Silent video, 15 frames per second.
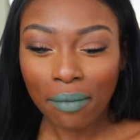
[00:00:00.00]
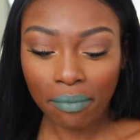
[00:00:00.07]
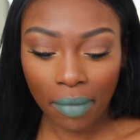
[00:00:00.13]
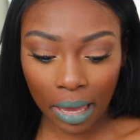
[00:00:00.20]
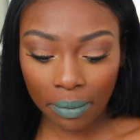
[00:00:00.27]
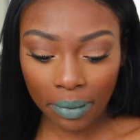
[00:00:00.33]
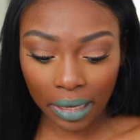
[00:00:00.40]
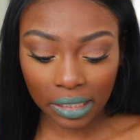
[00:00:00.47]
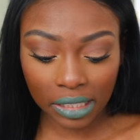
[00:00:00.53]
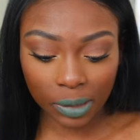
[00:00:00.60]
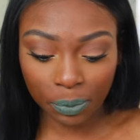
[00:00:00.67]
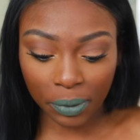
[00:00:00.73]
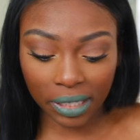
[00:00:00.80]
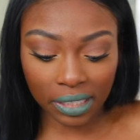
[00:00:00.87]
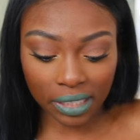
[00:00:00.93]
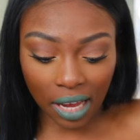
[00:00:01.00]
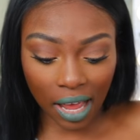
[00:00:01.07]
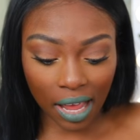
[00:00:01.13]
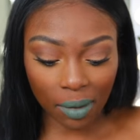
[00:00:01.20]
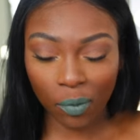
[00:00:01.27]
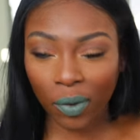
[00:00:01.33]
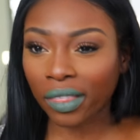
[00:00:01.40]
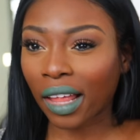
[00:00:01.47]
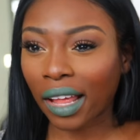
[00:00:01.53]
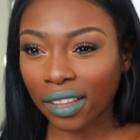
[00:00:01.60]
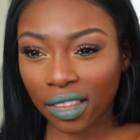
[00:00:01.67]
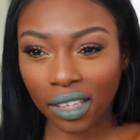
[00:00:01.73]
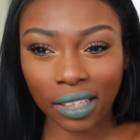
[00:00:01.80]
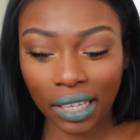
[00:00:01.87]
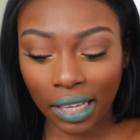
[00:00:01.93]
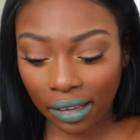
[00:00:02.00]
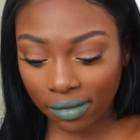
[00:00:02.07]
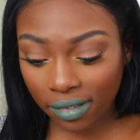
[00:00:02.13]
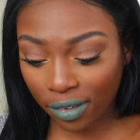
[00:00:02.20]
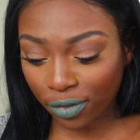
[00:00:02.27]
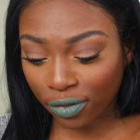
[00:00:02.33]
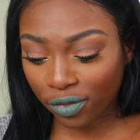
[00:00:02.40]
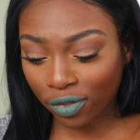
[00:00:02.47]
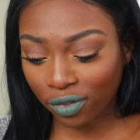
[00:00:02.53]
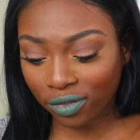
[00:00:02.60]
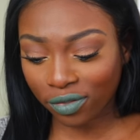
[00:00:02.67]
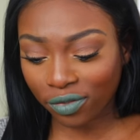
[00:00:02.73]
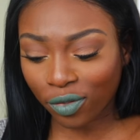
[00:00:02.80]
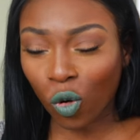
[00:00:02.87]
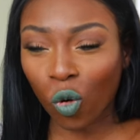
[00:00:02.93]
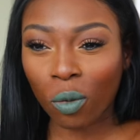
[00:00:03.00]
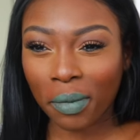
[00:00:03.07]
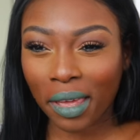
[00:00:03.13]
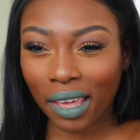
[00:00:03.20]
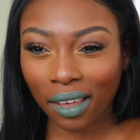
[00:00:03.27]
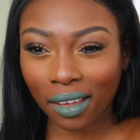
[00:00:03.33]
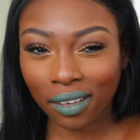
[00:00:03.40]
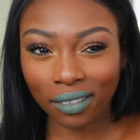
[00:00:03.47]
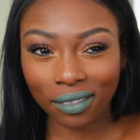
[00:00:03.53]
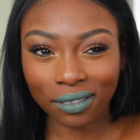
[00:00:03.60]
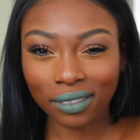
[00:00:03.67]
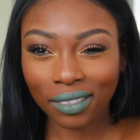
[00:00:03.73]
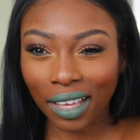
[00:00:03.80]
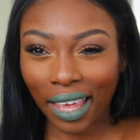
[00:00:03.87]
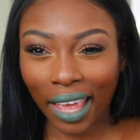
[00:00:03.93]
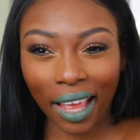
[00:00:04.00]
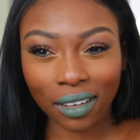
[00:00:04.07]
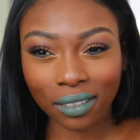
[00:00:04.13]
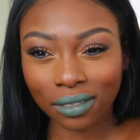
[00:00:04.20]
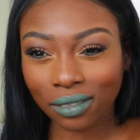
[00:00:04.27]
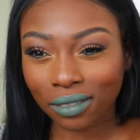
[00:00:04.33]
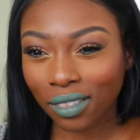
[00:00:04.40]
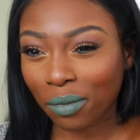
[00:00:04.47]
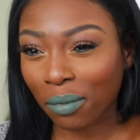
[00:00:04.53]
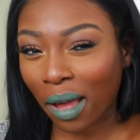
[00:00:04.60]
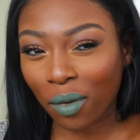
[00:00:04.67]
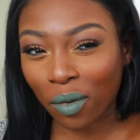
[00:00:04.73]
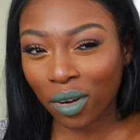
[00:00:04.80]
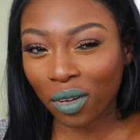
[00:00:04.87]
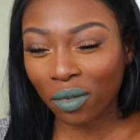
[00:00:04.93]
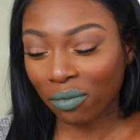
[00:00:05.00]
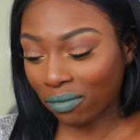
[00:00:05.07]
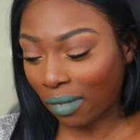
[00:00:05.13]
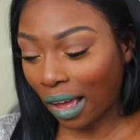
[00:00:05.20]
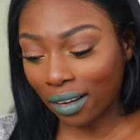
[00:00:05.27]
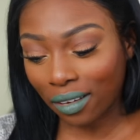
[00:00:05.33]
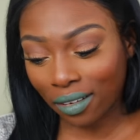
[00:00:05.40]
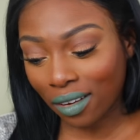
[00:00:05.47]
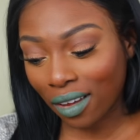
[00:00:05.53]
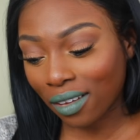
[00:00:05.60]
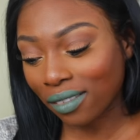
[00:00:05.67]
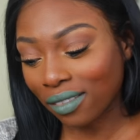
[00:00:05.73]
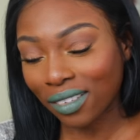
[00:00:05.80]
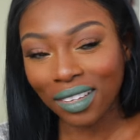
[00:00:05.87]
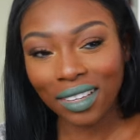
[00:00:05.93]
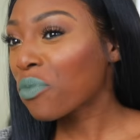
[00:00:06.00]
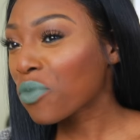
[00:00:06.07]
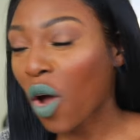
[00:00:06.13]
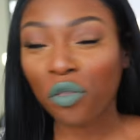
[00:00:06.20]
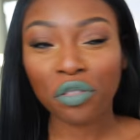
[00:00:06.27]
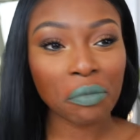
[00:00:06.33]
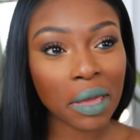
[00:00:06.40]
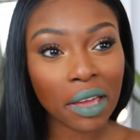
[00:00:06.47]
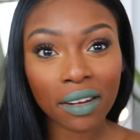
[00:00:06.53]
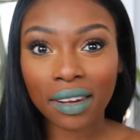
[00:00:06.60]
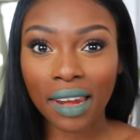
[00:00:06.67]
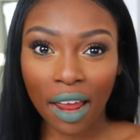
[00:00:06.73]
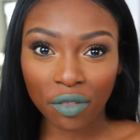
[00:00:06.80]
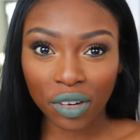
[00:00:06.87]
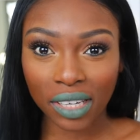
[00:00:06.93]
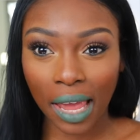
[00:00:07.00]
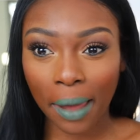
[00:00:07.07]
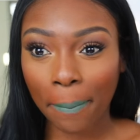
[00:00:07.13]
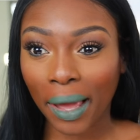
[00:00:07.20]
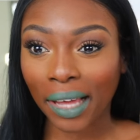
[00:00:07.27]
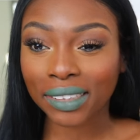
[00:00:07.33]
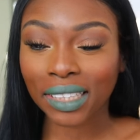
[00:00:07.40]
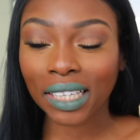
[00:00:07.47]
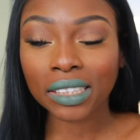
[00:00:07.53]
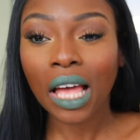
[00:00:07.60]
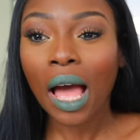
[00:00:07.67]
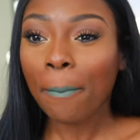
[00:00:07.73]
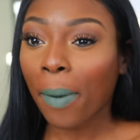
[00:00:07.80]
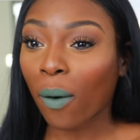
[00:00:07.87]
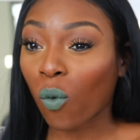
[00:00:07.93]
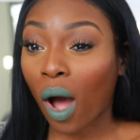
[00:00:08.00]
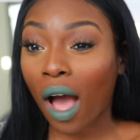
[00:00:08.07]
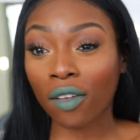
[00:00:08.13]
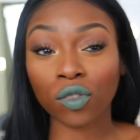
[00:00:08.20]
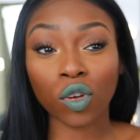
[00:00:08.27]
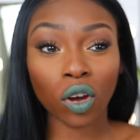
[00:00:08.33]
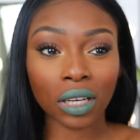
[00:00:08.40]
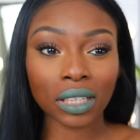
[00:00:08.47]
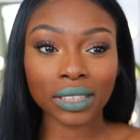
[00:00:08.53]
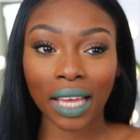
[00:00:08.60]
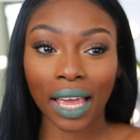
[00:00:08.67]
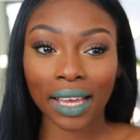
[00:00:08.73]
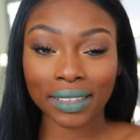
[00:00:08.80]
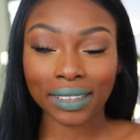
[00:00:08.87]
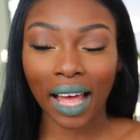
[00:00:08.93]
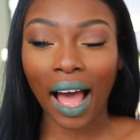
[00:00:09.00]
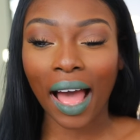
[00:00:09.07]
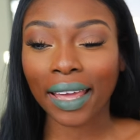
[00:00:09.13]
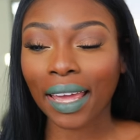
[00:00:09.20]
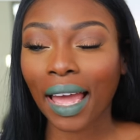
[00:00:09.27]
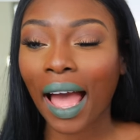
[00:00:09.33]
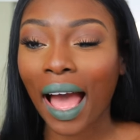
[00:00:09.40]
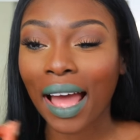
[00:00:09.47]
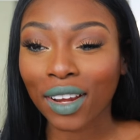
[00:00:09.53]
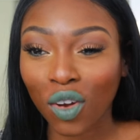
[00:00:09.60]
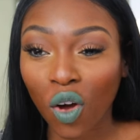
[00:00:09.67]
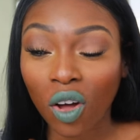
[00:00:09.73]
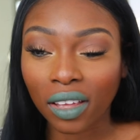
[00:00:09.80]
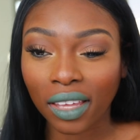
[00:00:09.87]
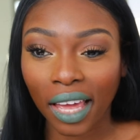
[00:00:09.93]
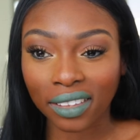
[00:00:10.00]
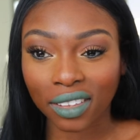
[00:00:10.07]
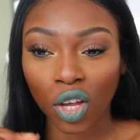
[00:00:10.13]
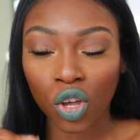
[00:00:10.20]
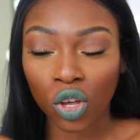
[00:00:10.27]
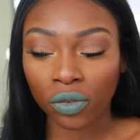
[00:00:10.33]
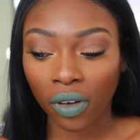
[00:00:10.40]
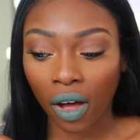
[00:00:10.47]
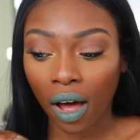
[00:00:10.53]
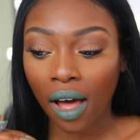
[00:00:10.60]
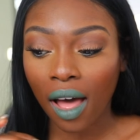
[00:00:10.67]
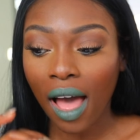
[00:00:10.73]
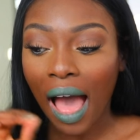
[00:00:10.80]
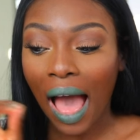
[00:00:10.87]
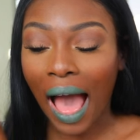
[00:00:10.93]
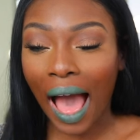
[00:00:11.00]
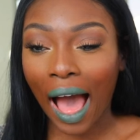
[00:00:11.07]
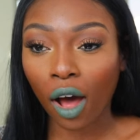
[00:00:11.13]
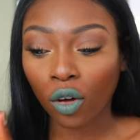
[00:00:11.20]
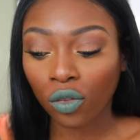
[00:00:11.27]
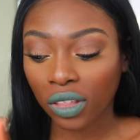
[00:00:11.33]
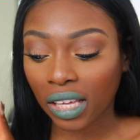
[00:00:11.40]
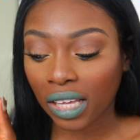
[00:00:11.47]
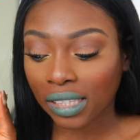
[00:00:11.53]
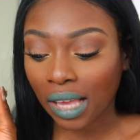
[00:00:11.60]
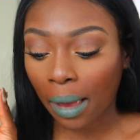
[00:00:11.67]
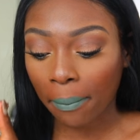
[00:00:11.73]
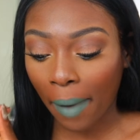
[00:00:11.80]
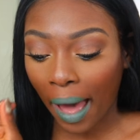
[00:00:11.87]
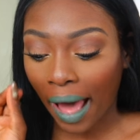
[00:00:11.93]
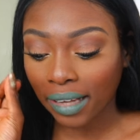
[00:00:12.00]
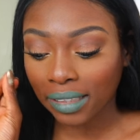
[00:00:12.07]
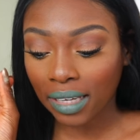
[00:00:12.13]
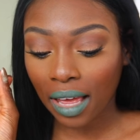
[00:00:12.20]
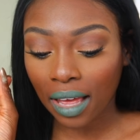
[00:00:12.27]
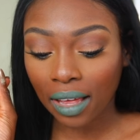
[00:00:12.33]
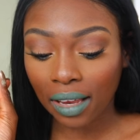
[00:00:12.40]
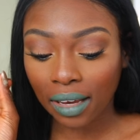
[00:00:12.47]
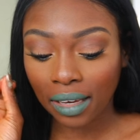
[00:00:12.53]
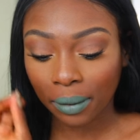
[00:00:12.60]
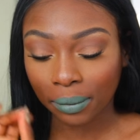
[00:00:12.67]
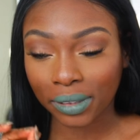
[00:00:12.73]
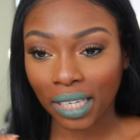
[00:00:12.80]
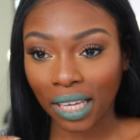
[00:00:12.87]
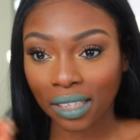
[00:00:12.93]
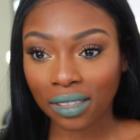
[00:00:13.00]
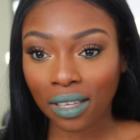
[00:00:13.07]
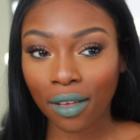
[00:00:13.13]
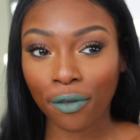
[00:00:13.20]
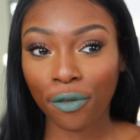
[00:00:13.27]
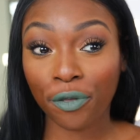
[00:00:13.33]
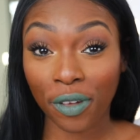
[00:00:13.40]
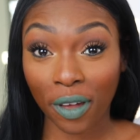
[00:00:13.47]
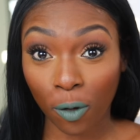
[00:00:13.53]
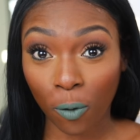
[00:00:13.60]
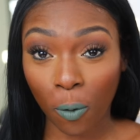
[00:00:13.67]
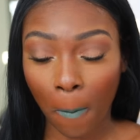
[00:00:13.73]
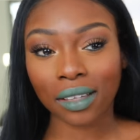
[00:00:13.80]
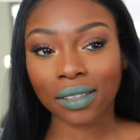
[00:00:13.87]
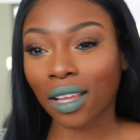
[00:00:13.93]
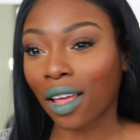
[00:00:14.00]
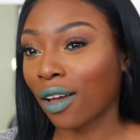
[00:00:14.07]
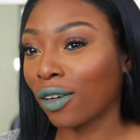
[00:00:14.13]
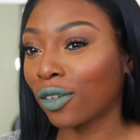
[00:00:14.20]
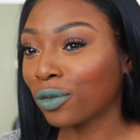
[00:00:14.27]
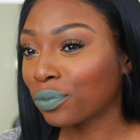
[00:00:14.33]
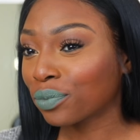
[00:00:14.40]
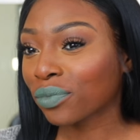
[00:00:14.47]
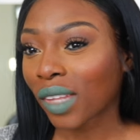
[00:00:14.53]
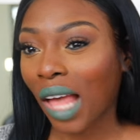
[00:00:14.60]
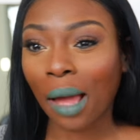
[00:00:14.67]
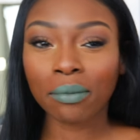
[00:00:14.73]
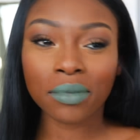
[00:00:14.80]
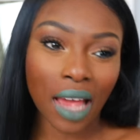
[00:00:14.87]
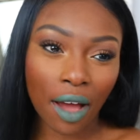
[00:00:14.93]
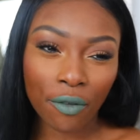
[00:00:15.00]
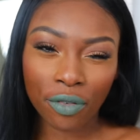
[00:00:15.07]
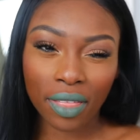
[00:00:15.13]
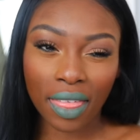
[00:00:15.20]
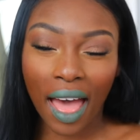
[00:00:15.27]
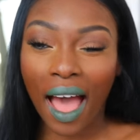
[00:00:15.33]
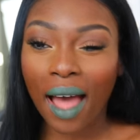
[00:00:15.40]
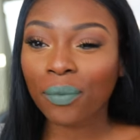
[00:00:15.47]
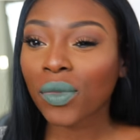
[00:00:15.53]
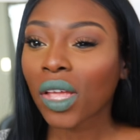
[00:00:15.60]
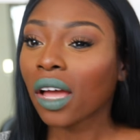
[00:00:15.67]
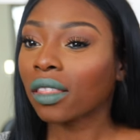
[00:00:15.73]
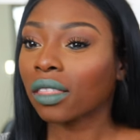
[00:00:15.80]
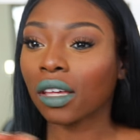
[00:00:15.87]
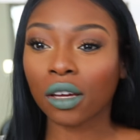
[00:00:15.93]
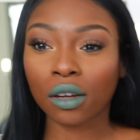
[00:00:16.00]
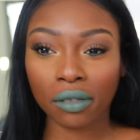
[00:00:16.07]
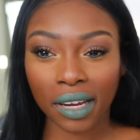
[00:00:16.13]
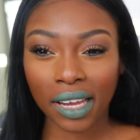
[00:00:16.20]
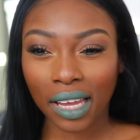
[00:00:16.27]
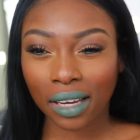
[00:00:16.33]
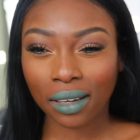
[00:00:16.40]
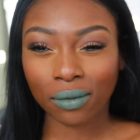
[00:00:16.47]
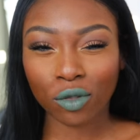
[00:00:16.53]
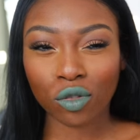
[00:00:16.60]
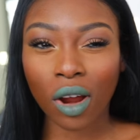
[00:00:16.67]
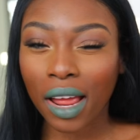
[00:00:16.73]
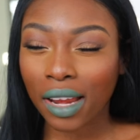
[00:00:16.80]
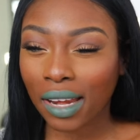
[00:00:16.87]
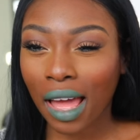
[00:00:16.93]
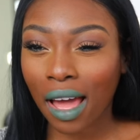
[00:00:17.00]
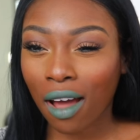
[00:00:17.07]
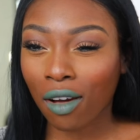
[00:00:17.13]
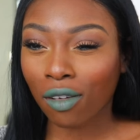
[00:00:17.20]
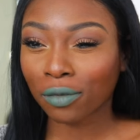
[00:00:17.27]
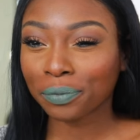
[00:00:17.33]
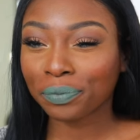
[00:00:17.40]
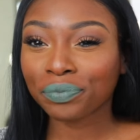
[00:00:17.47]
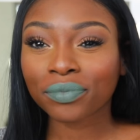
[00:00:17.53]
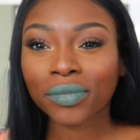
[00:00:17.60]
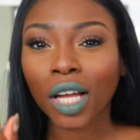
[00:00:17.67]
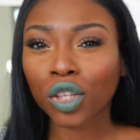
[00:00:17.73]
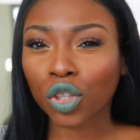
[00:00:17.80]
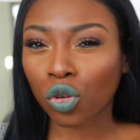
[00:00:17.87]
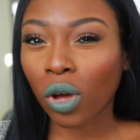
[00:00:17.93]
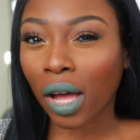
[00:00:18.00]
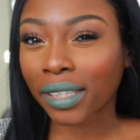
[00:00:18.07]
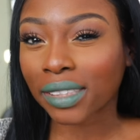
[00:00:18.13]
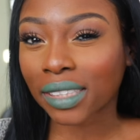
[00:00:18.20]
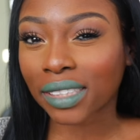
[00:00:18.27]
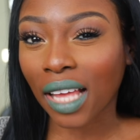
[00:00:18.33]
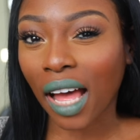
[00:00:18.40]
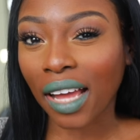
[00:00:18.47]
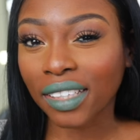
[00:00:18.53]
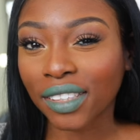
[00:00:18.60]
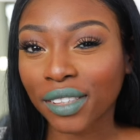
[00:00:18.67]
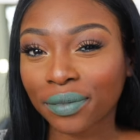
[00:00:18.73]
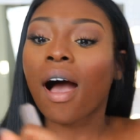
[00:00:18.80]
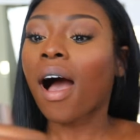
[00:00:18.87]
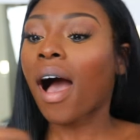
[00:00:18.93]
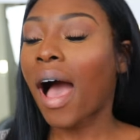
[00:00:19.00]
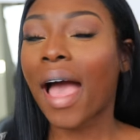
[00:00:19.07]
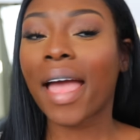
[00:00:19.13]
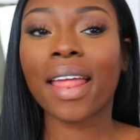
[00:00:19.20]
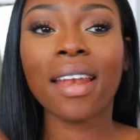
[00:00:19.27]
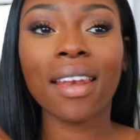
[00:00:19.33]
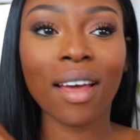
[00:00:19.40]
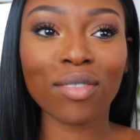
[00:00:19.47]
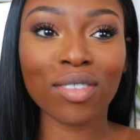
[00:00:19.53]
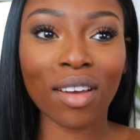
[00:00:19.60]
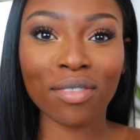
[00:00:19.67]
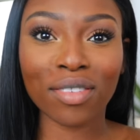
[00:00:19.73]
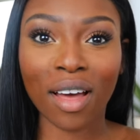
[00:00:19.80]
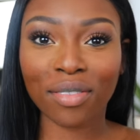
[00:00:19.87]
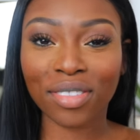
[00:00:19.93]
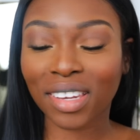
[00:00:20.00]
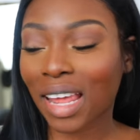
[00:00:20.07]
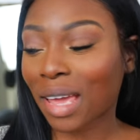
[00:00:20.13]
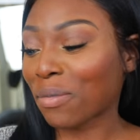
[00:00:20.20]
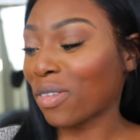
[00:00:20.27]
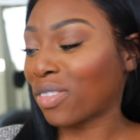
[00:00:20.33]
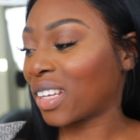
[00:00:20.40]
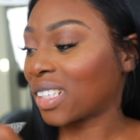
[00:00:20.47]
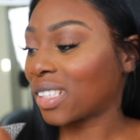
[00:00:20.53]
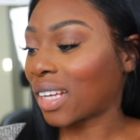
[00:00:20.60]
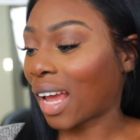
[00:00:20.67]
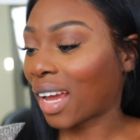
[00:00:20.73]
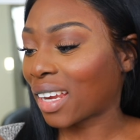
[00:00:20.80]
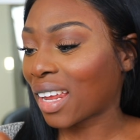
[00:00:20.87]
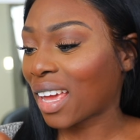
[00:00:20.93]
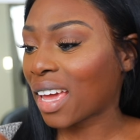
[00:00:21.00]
Maybe in springtime when like the leaves are forming again, you might wanna, I don't know. Not for me on an everyday basis, but what I've gotta say is that I cannot get over how these matte lipsticks feel. So I'm down for that. The green right now, you guys decide. I love, love, love the name of this shade.